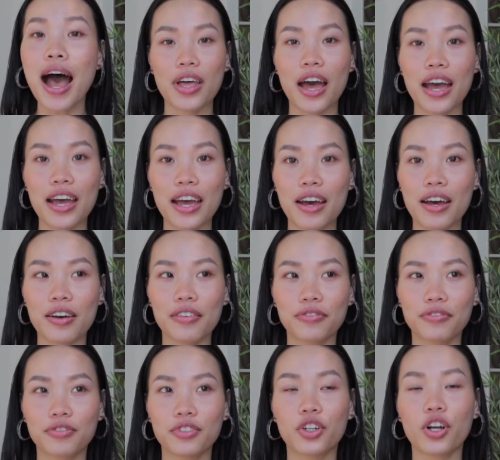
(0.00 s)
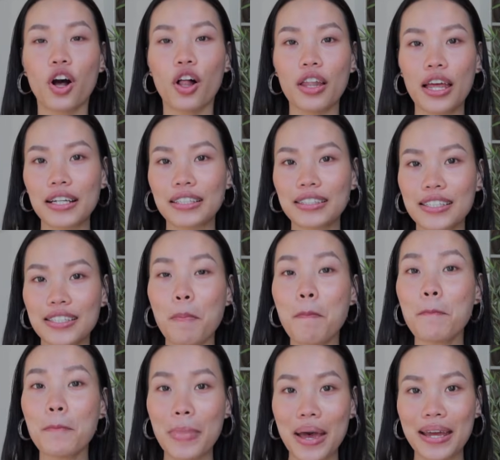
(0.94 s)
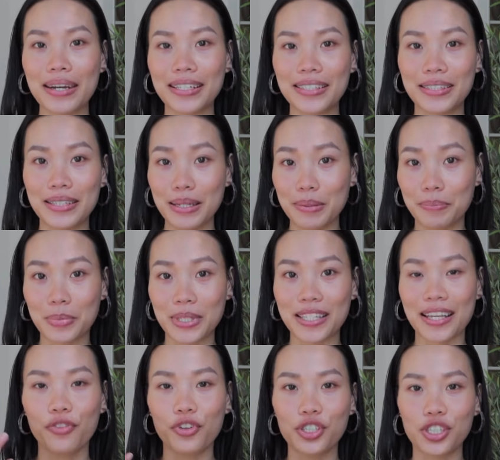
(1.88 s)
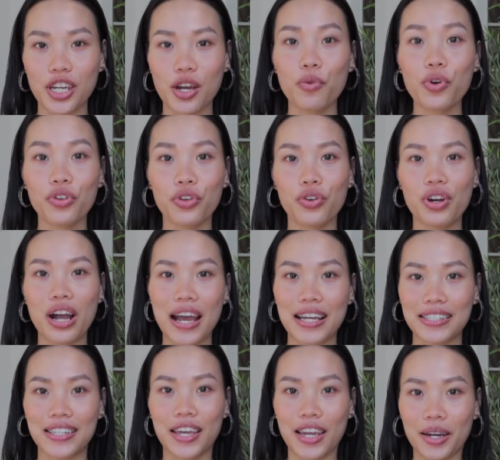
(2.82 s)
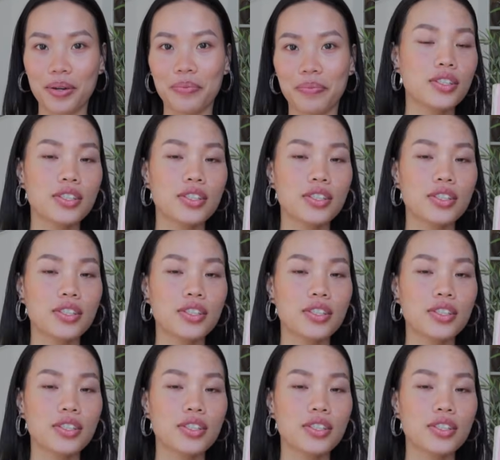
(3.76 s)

I have collected many tips for share with you guys here.